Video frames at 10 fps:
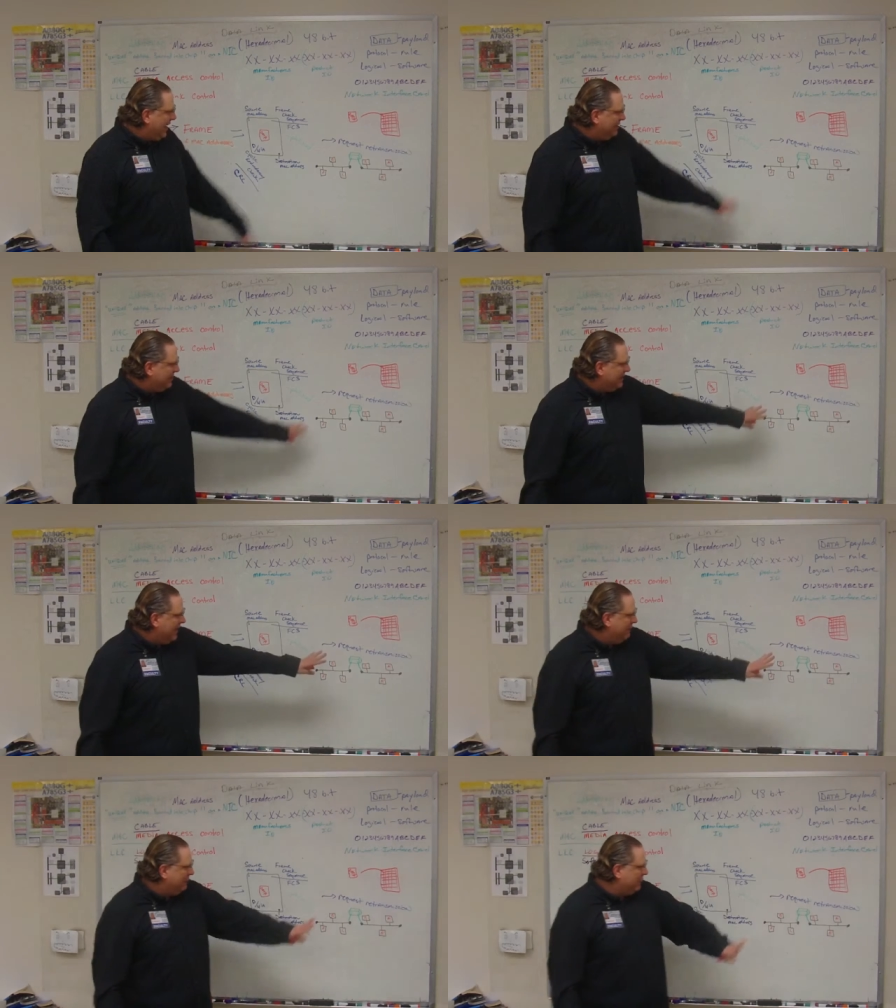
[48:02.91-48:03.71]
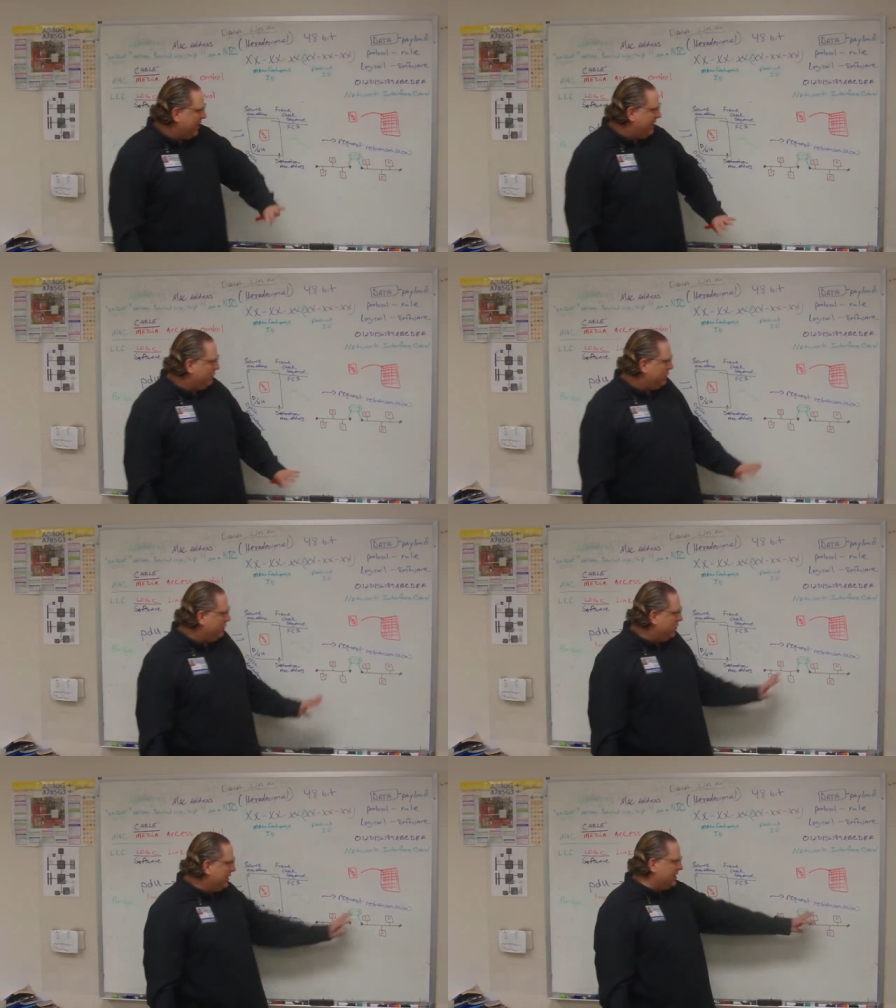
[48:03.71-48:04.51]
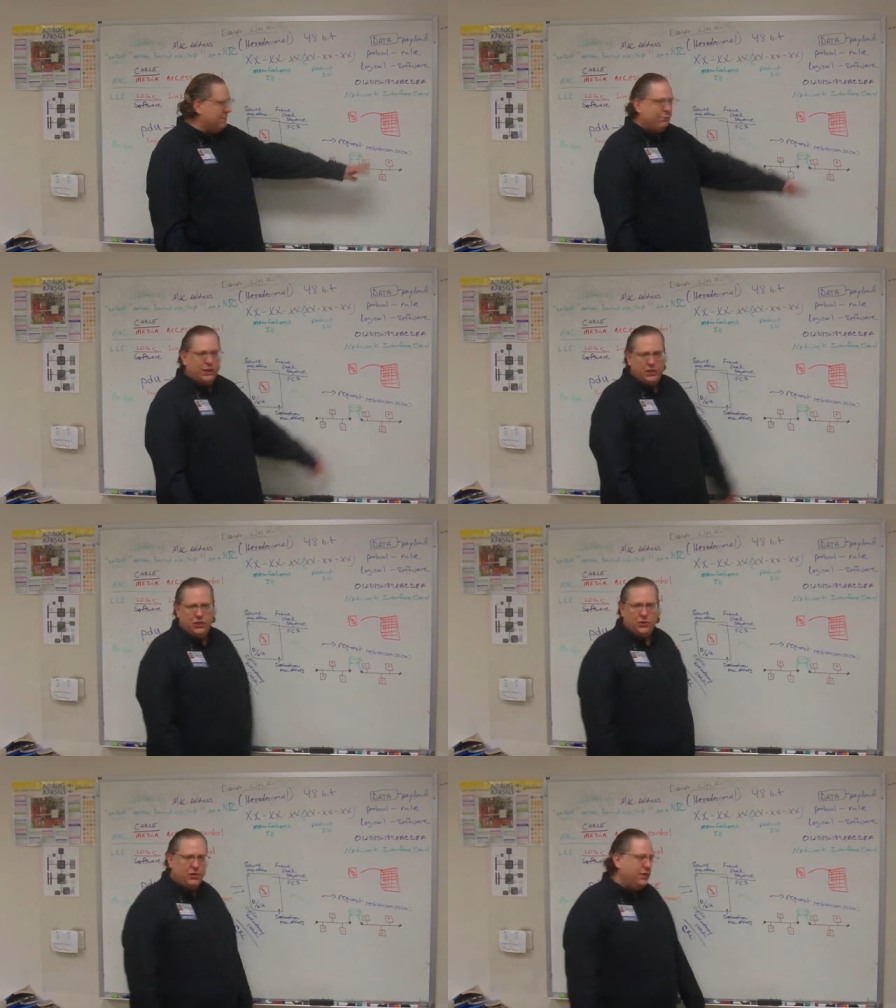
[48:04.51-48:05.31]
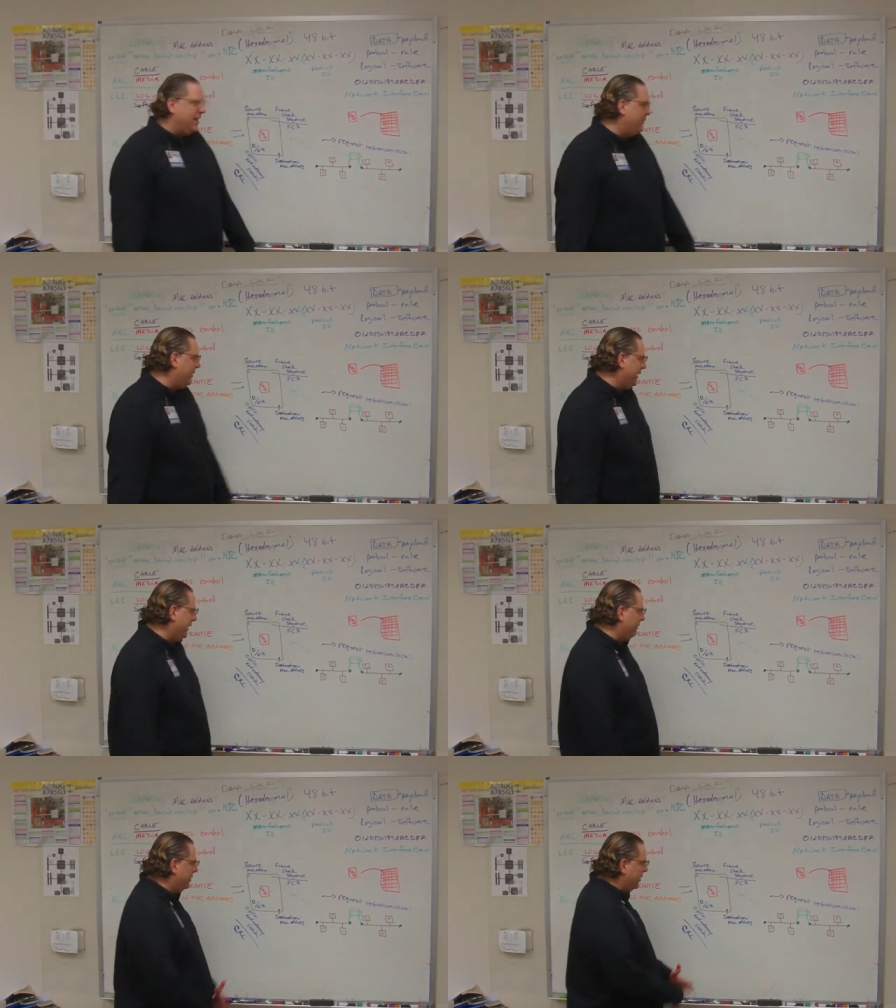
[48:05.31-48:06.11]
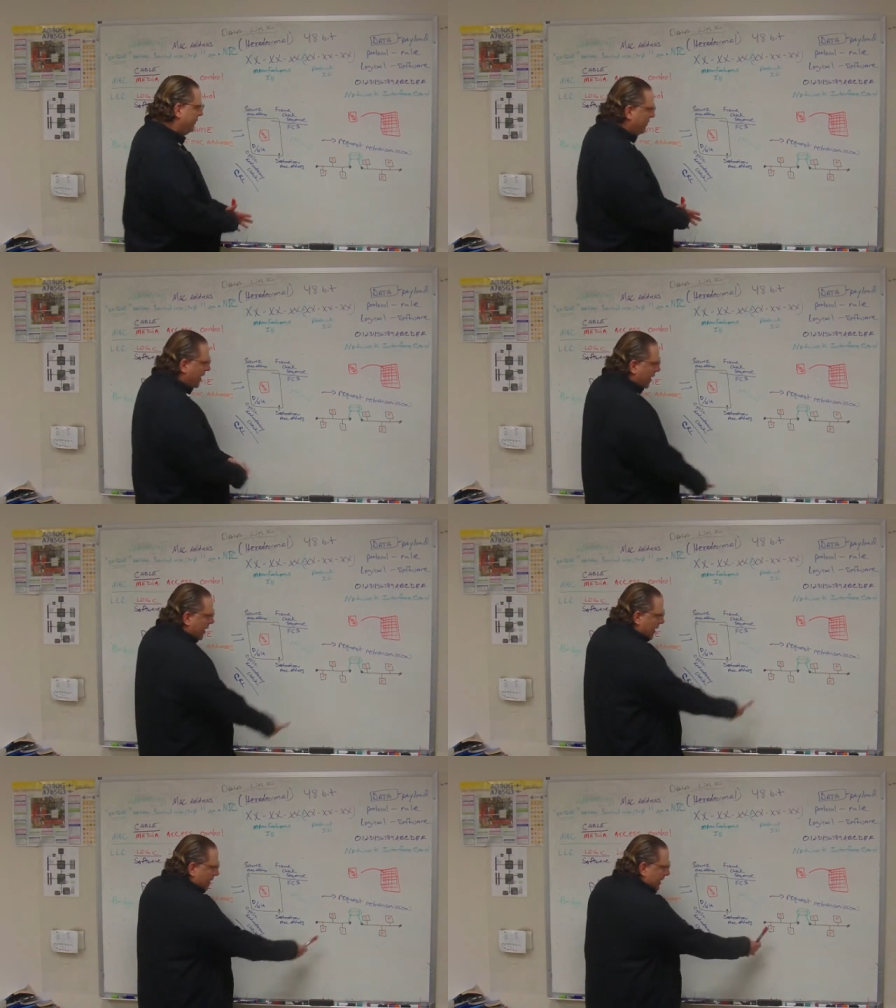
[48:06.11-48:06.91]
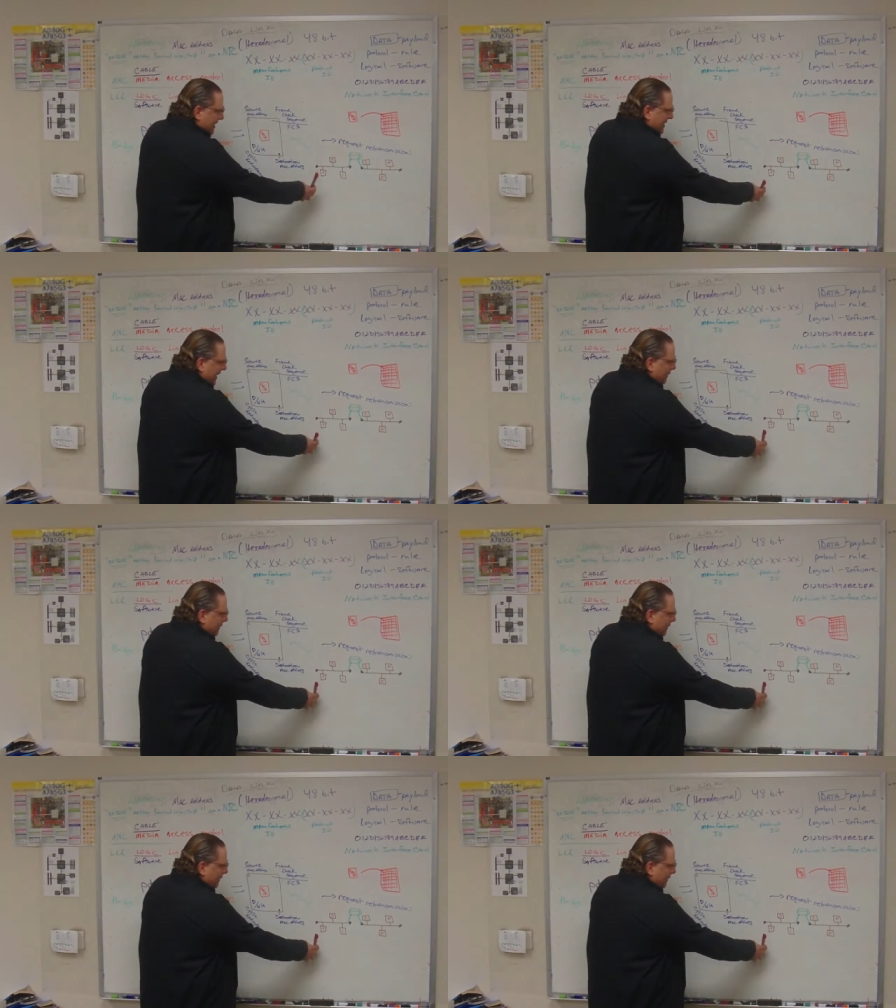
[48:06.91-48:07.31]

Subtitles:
how does data travel and what does a bridge do to networking. So let's say